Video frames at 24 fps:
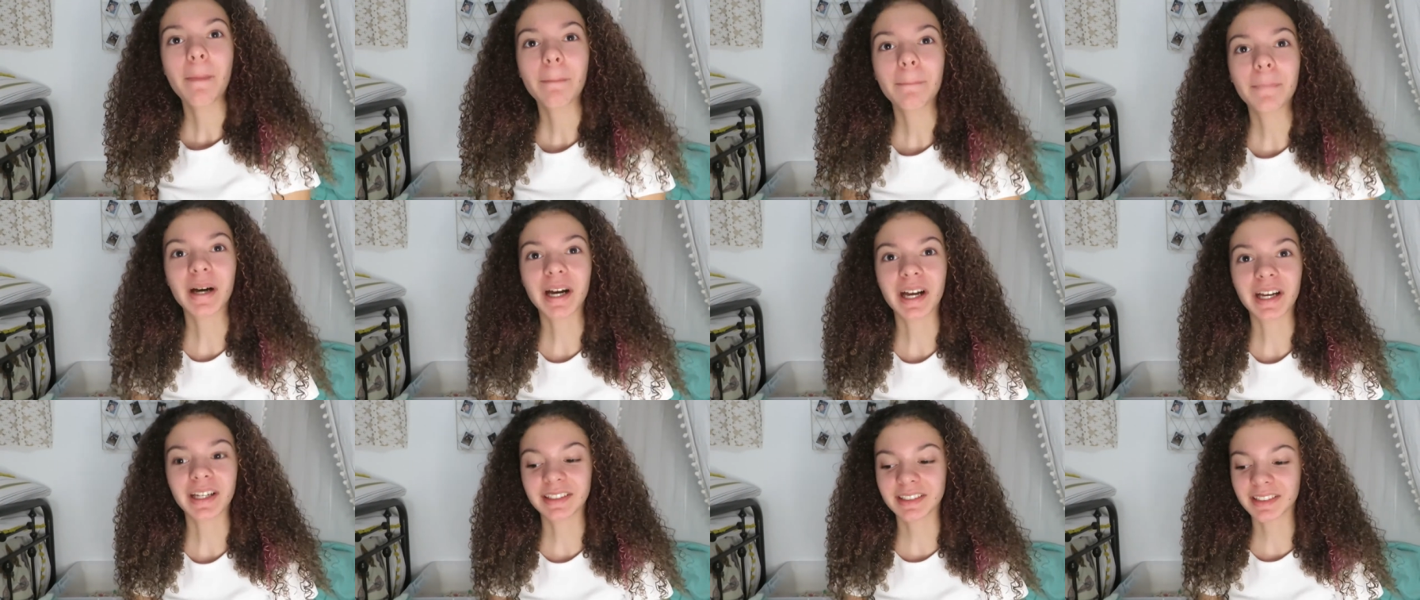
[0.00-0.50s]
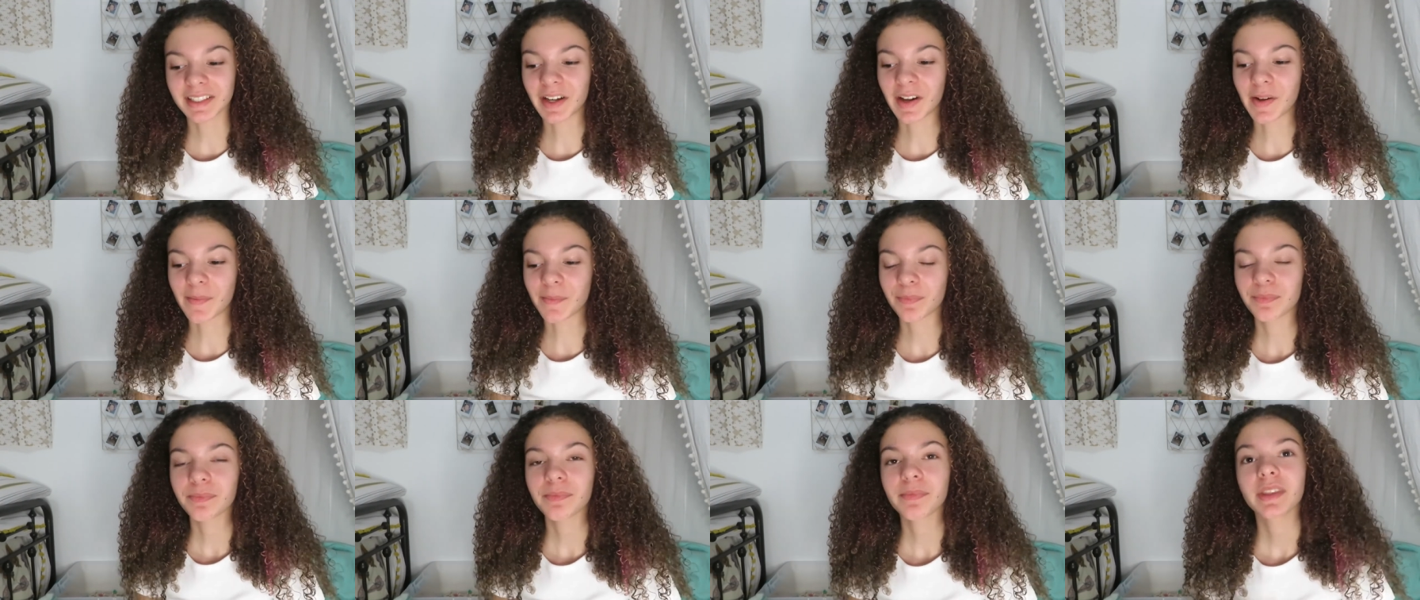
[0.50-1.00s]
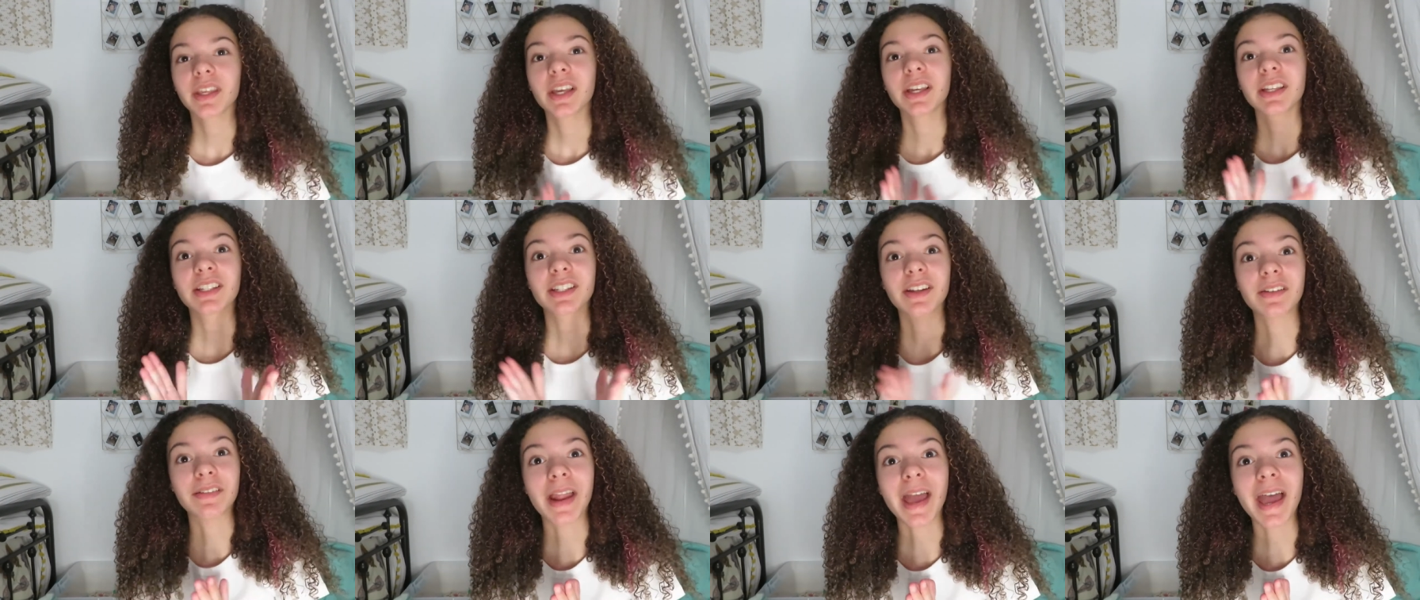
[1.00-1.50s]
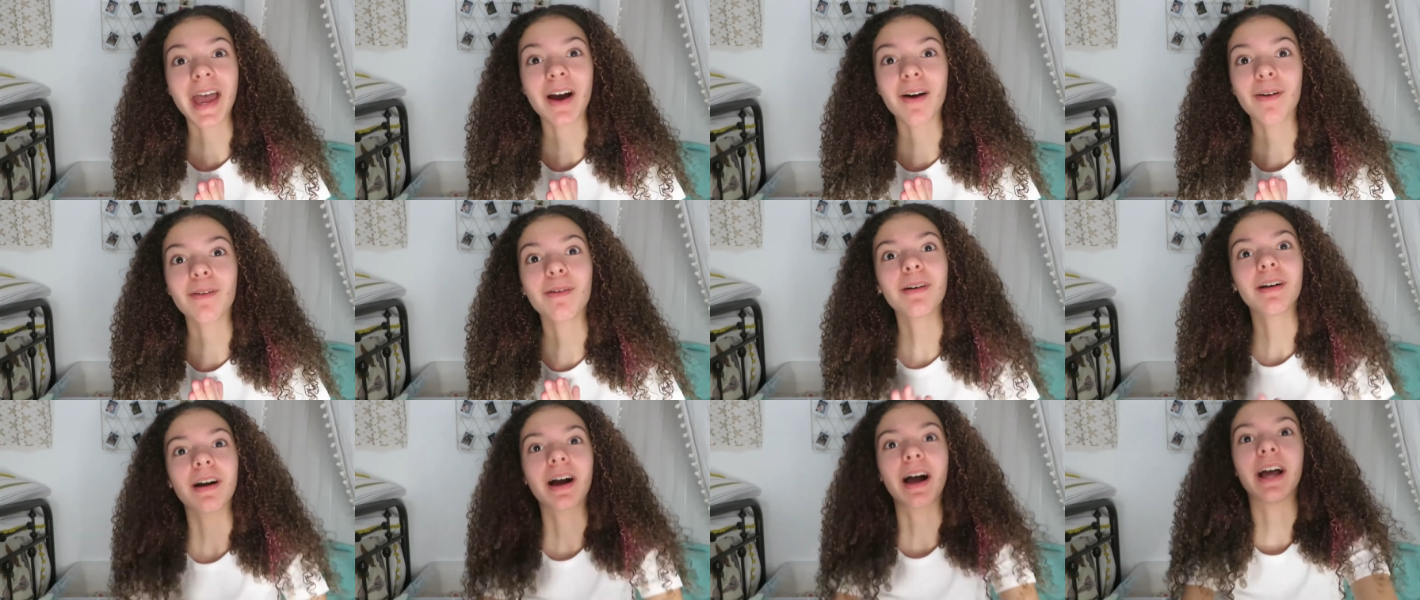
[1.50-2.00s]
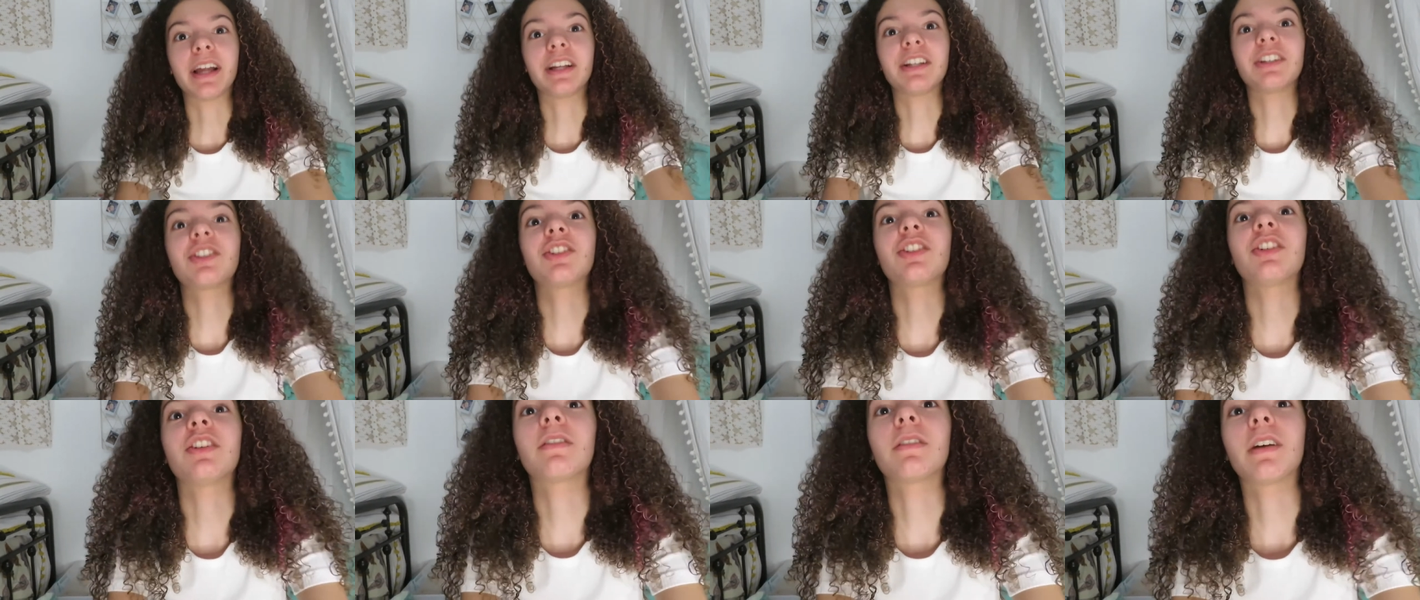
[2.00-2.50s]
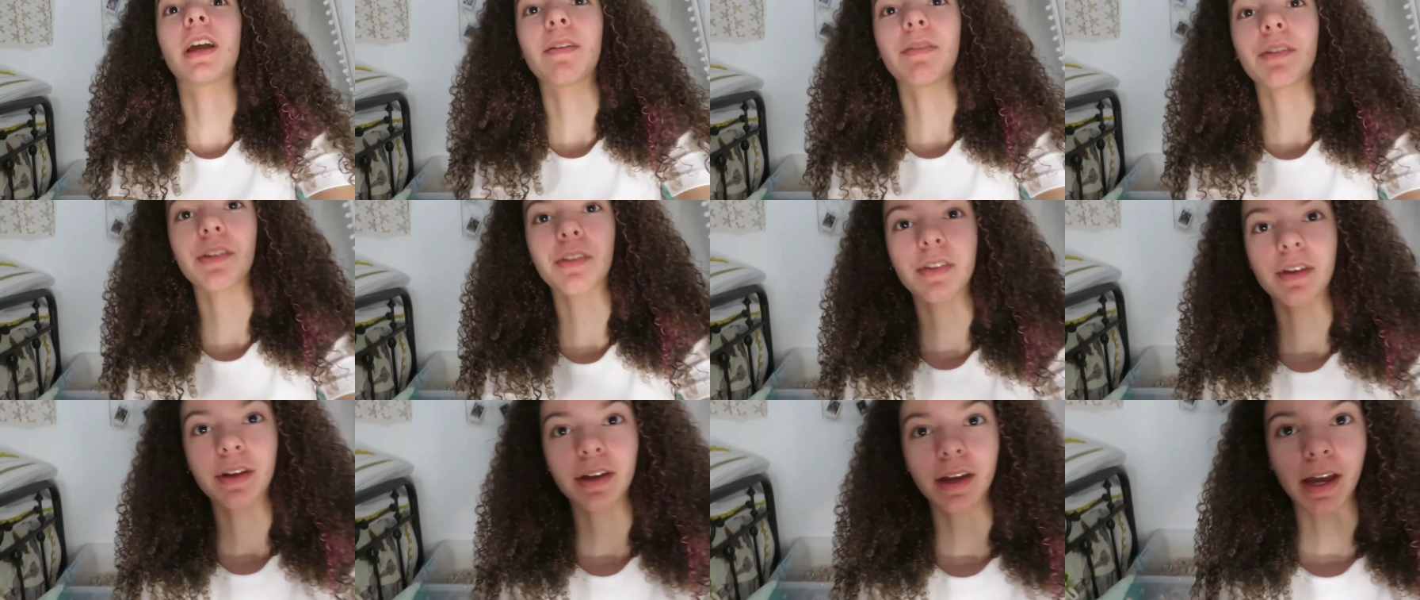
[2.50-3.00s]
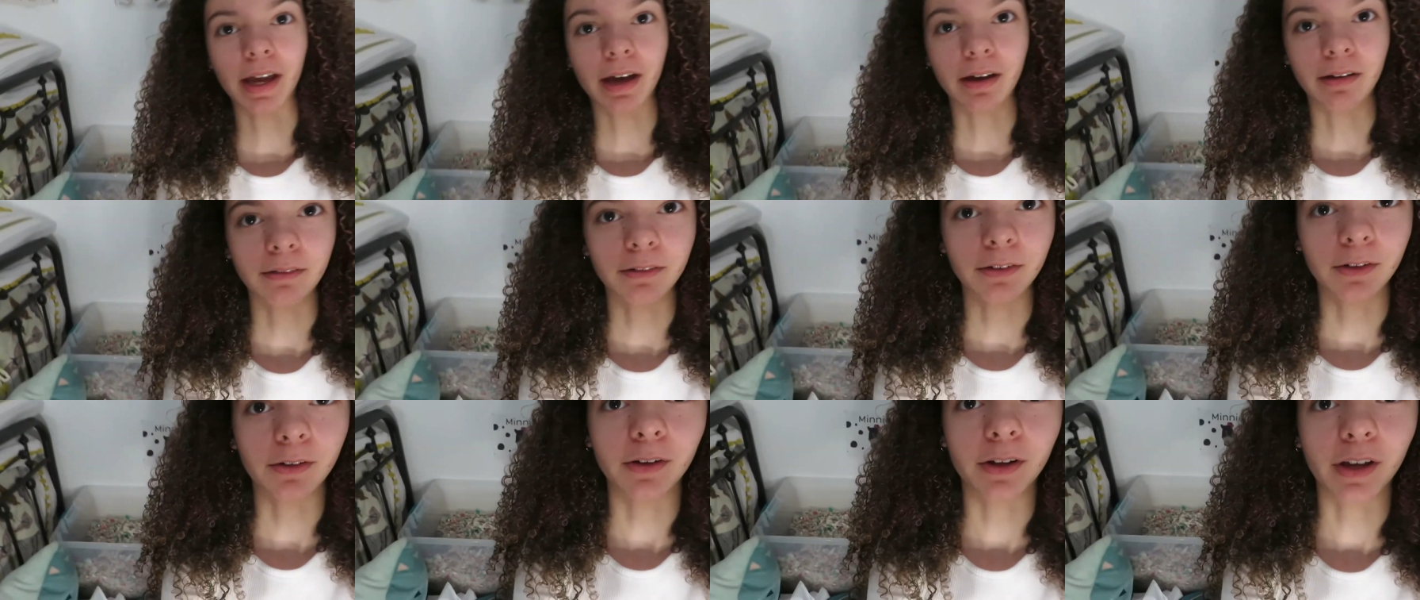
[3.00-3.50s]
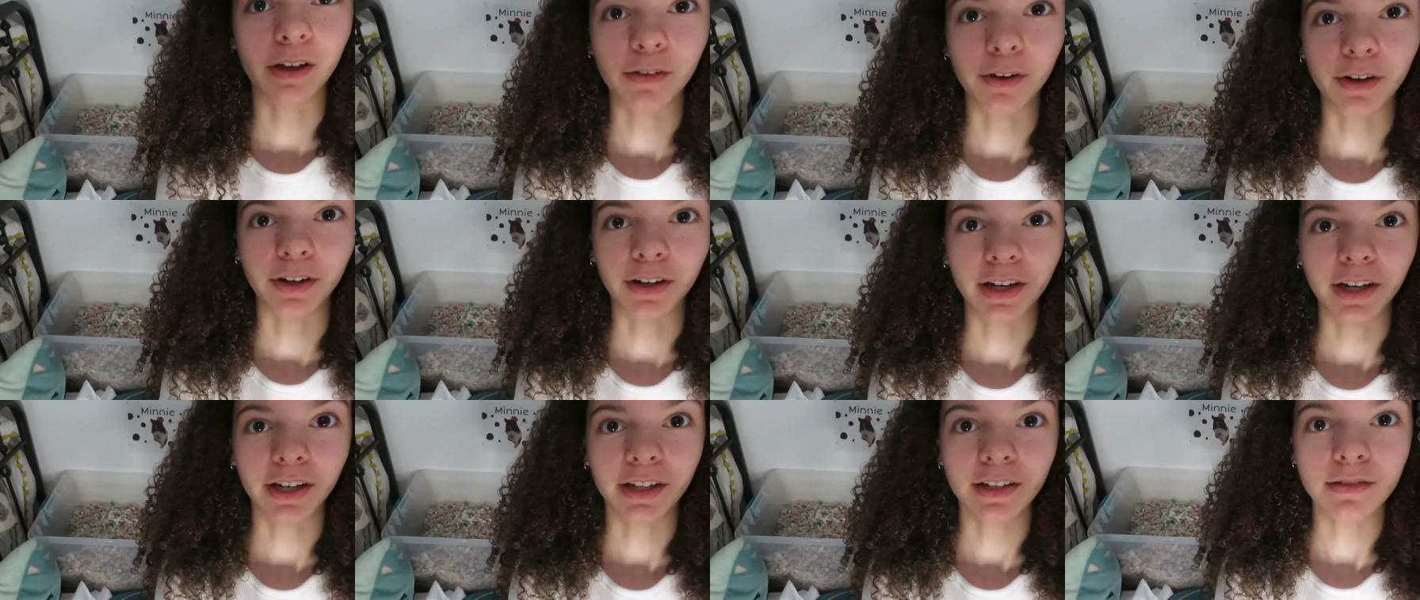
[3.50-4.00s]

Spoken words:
But so now I just took everything out of her